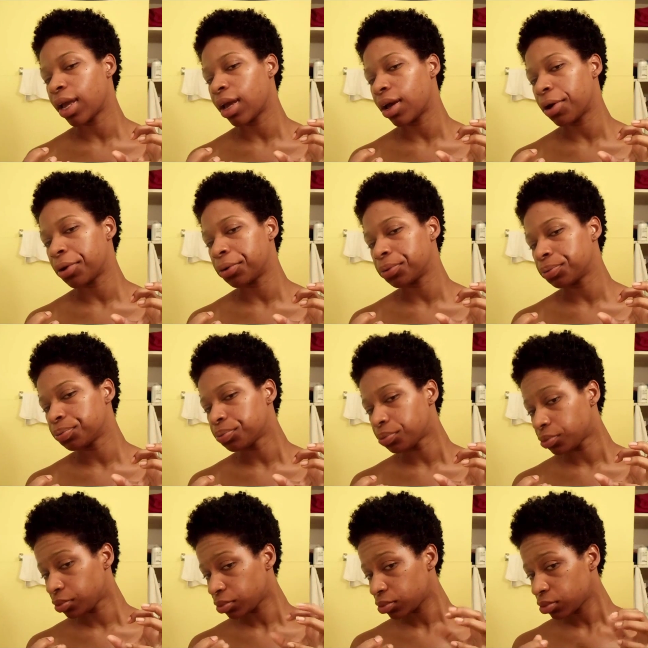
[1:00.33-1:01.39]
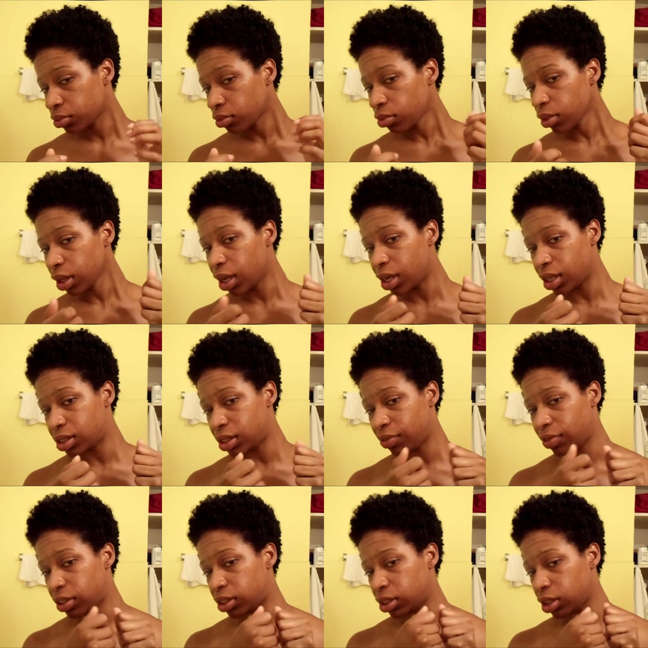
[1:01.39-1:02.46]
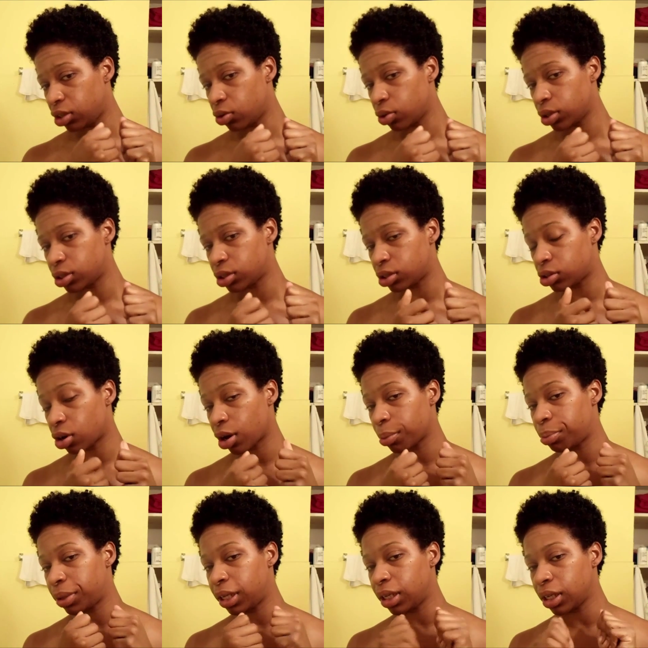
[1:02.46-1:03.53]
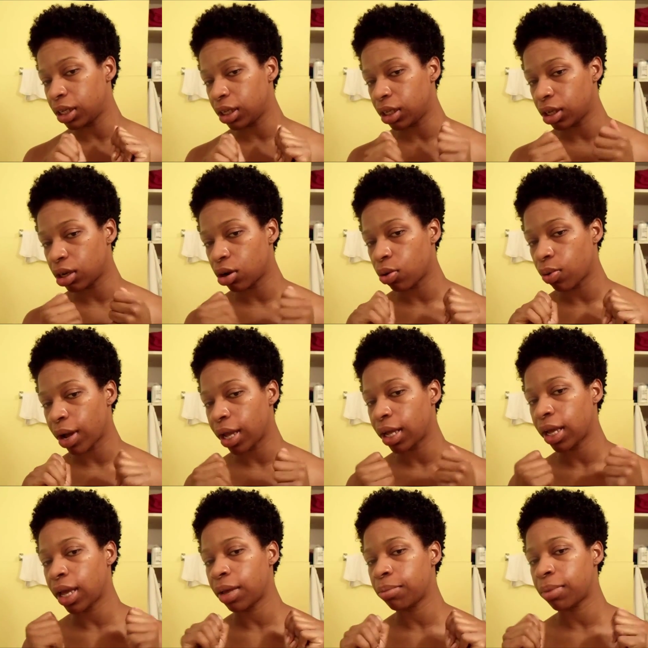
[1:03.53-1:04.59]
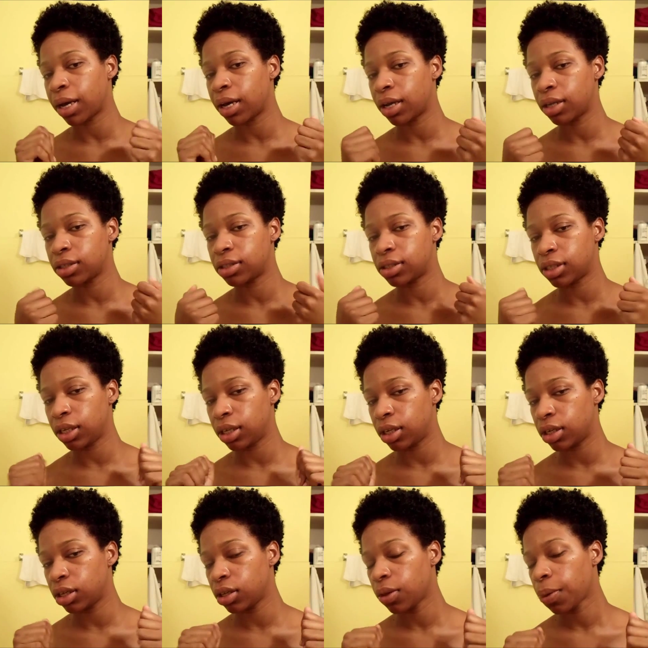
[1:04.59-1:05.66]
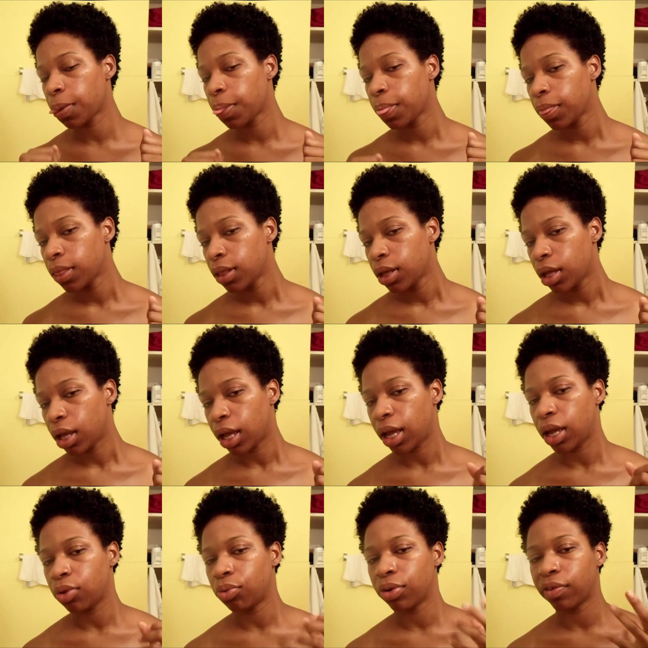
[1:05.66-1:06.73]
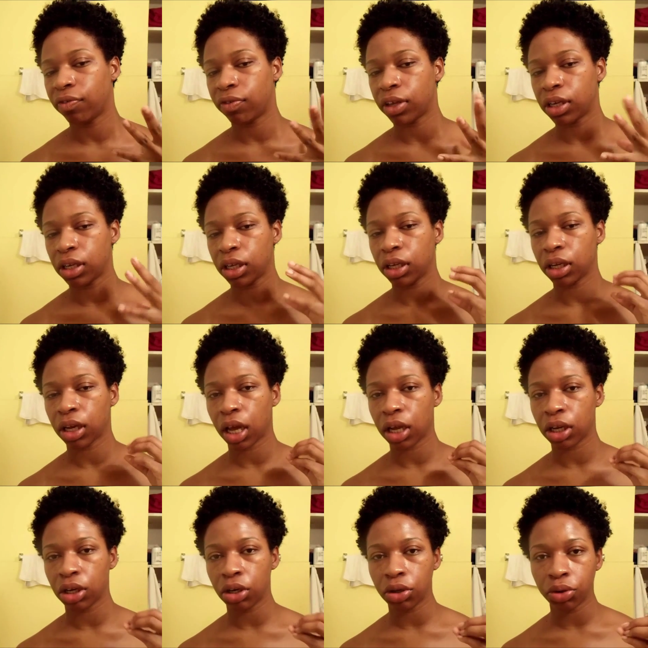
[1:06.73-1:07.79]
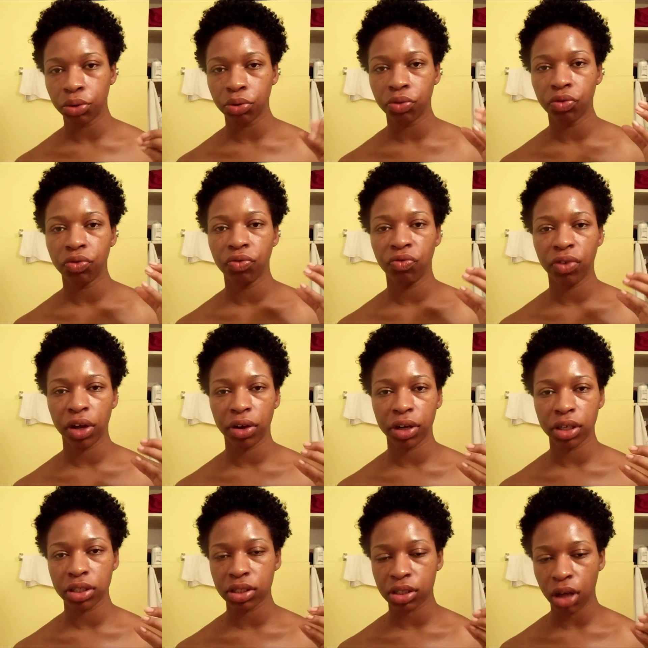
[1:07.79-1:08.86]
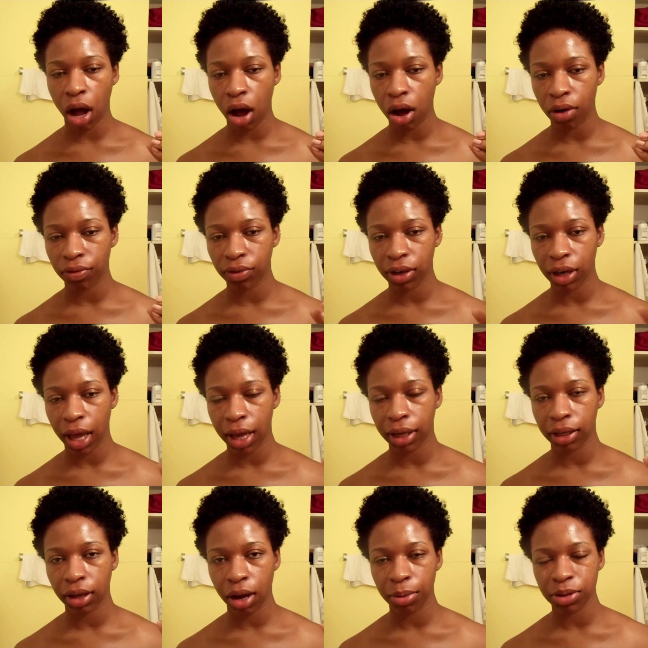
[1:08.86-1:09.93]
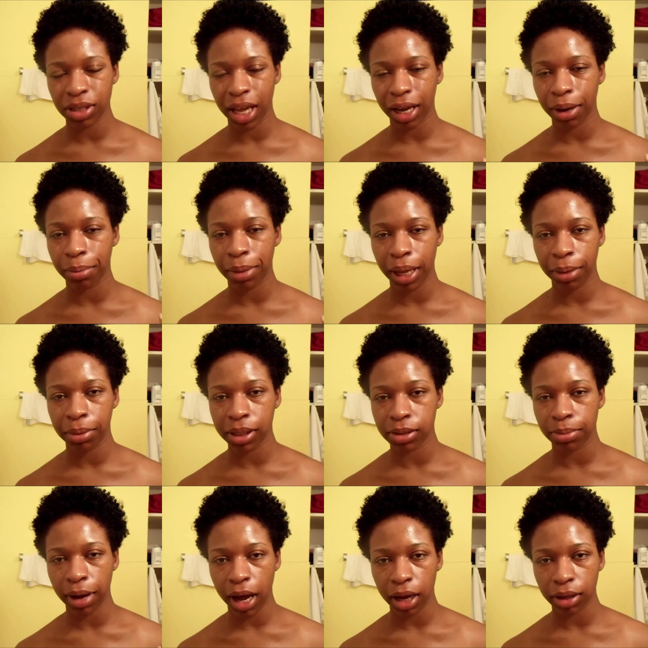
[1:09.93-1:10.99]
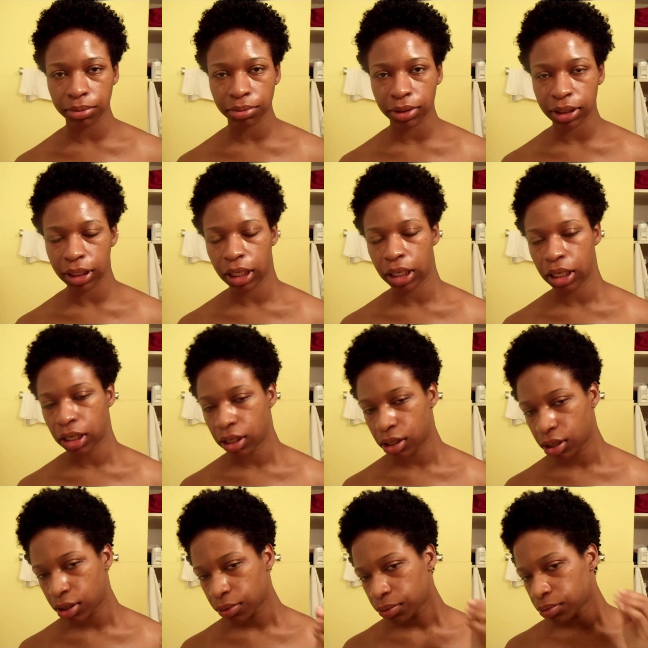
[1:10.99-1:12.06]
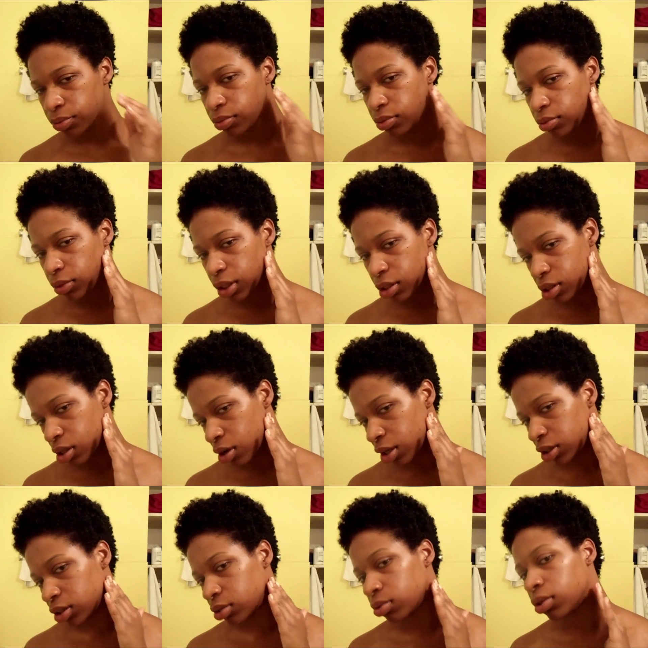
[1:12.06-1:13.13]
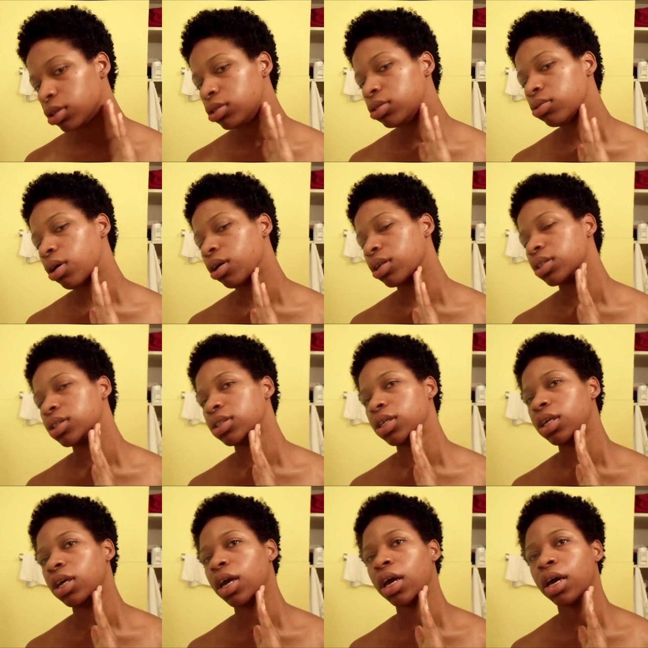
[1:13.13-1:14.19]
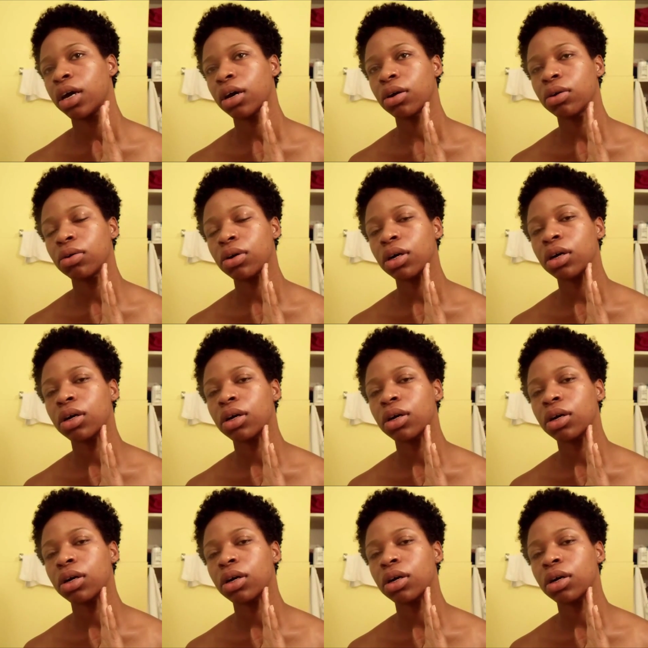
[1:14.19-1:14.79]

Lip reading: out and it's eventually going to start peeling away at my skin and revealing like new, very soft, like almost like a baby's bottom skin. So I just wanted you all to see how